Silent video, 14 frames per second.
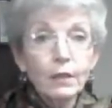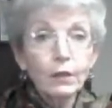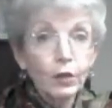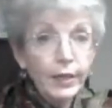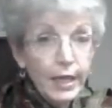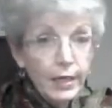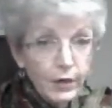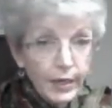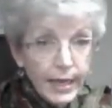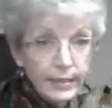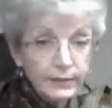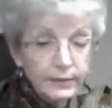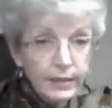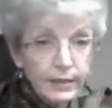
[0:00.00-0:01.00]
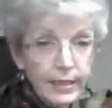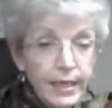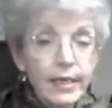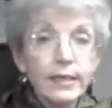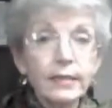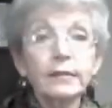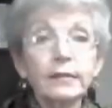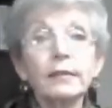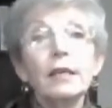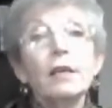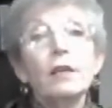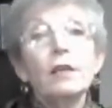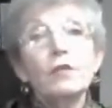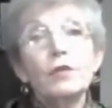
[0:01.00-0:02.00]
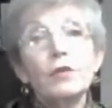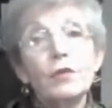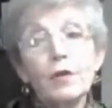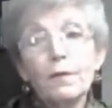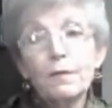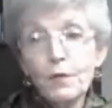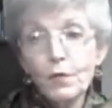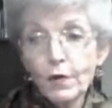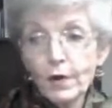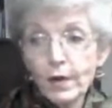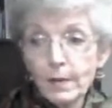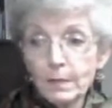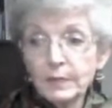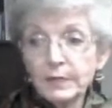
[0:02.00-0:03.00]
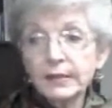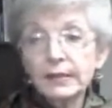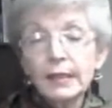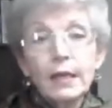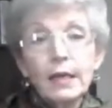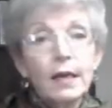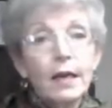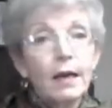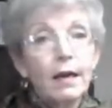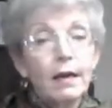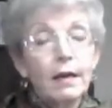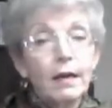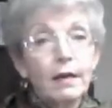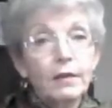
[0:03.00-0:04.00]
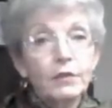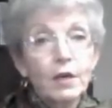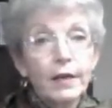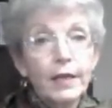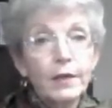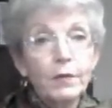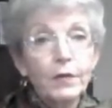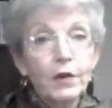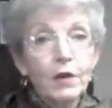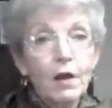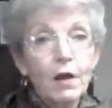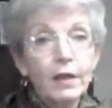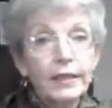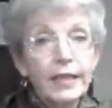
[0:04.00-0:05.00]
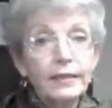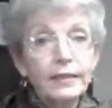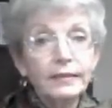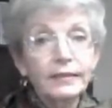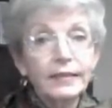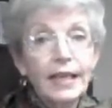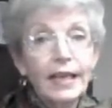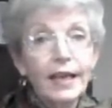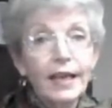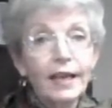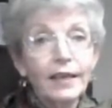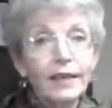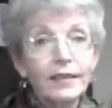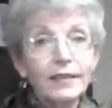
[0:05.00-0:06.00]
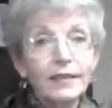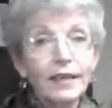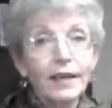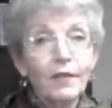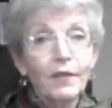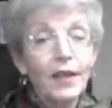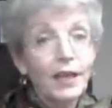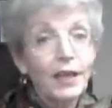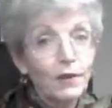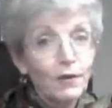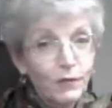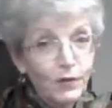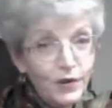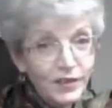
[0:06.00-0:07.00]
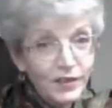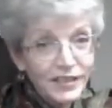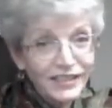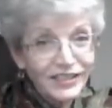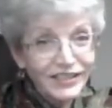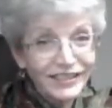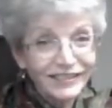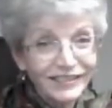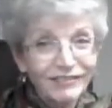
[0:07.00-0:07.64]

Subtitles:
look at your case studies, do your forums, talking with your colleagues, and thank you for your attention.